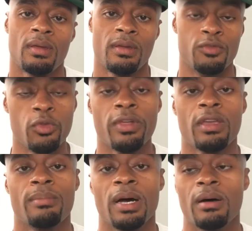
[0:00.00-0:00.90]
You think
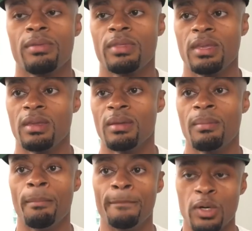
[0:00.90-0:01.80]
about the
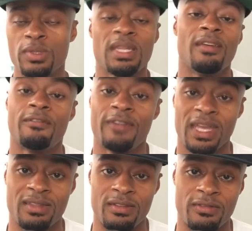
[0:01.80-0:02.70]
most
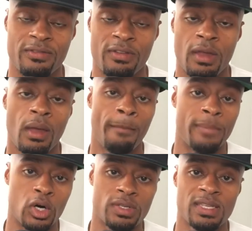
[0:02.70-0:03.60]
effective
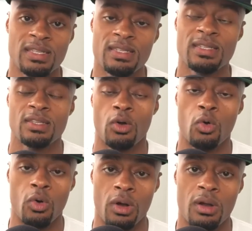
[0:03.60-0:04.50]
bosses
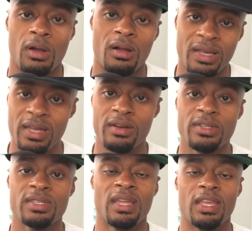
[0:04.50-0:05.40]
or
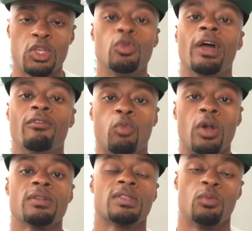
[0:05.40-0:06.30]
leaders that you have
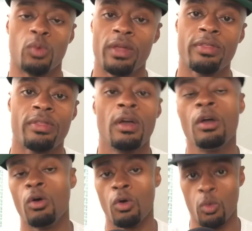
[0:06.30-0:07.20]
worked with
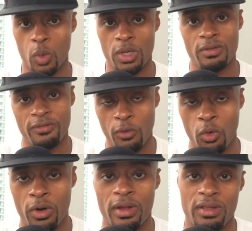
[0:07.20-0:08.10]
or worked
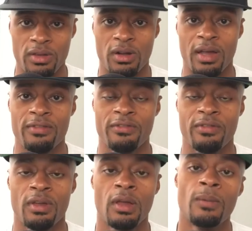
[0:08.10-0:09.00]
for in your life,
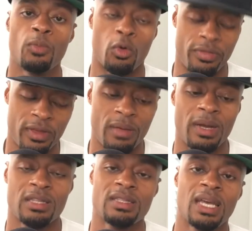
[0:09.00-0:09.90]
or think
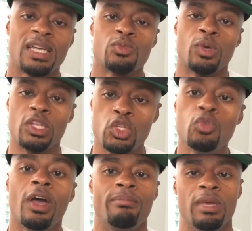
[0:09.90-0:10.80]
about the times when
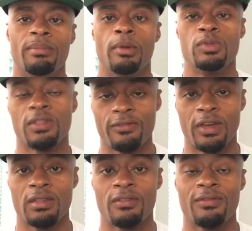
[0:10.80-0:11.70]
you have been most
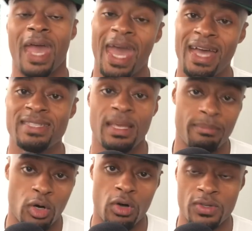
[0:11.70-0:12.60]
effective as a
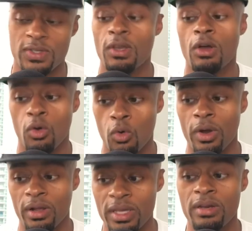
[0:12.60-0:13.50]
boss or
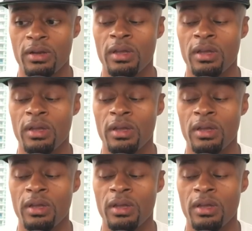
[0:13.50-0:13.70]
a leader.